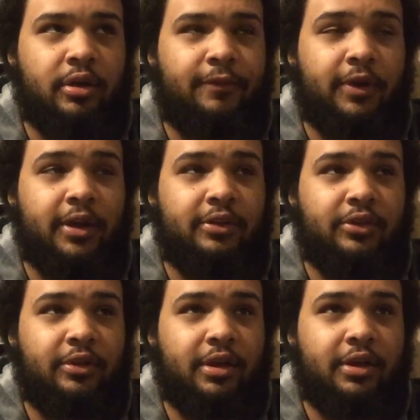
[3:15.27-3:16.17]
Frankie
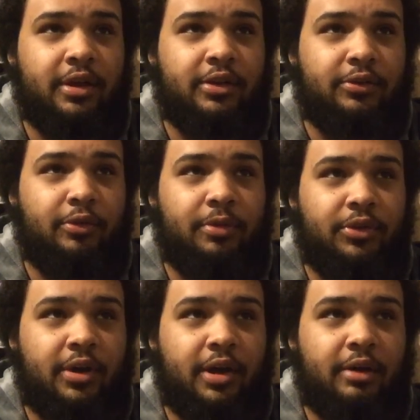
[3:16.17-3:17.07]
Kazarian and Scorpio
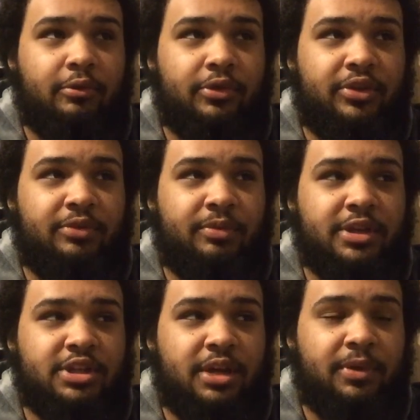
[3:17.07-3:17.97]
Sky were the 6-man
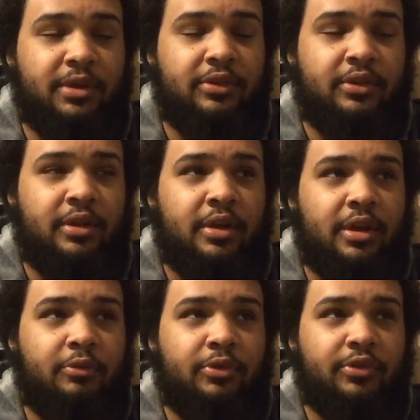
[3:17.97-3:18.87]
champions
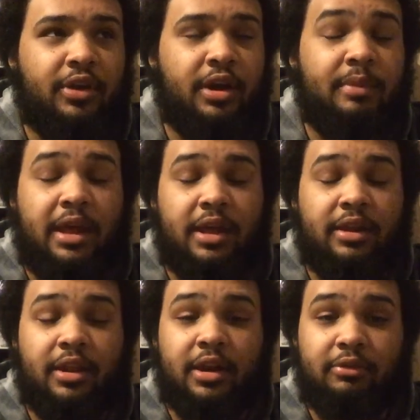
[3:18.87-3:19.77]
at one time,
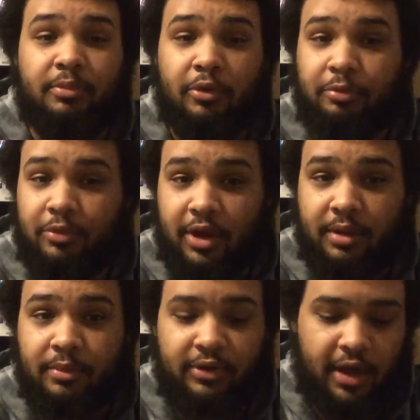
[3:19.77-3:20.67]
and then he was a
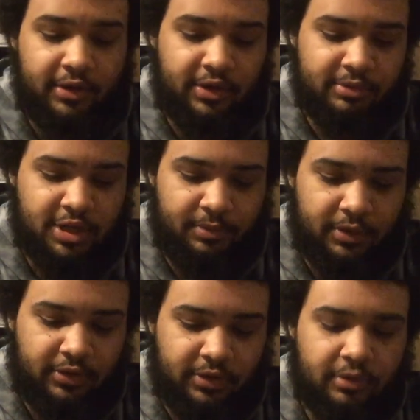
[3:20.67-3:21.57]
multiple-time tag team
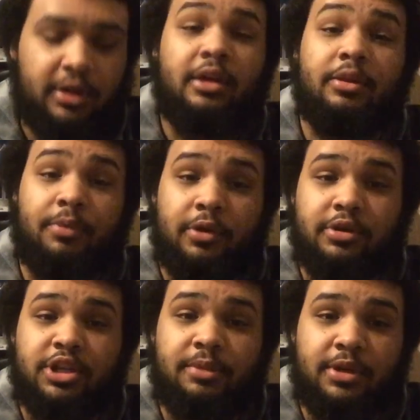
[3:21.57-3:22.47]
champion. So the Pure
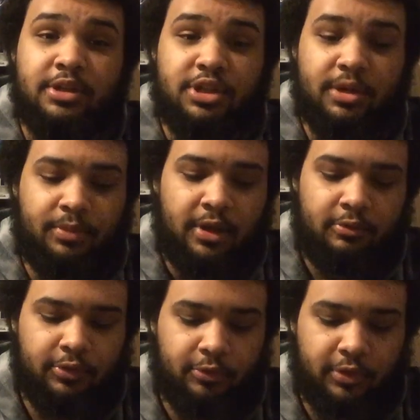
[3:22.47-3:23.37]
Championship
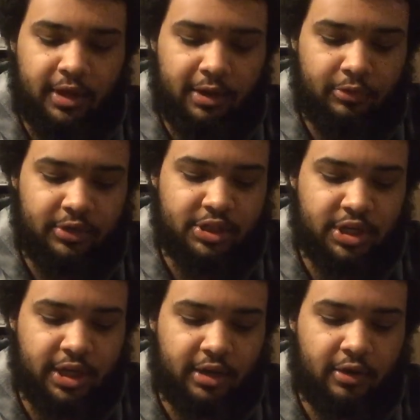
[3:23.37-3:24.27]
was one that he wanted to
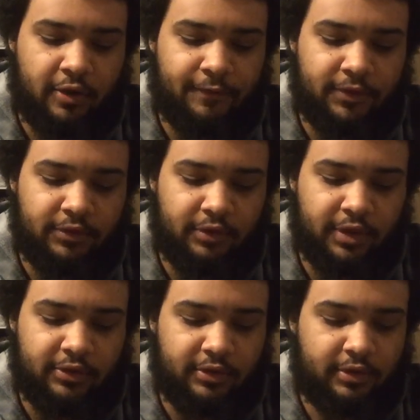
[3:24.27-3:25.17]
check off his
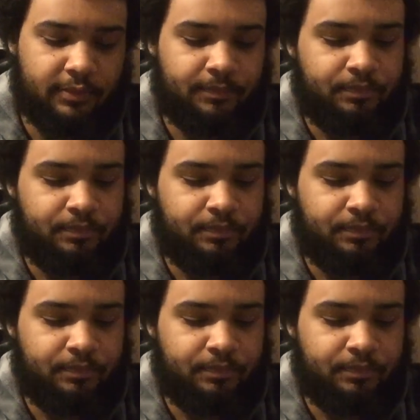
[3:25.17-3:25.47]
list.